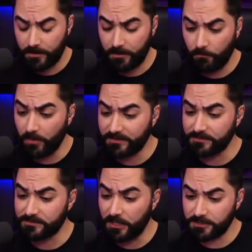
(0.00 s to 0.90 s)
what
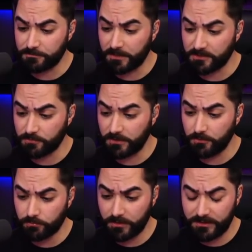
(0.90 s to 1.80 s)
this does because when
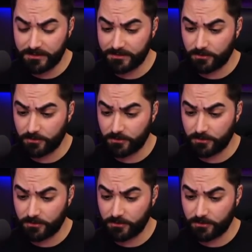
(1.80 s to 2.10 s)
you really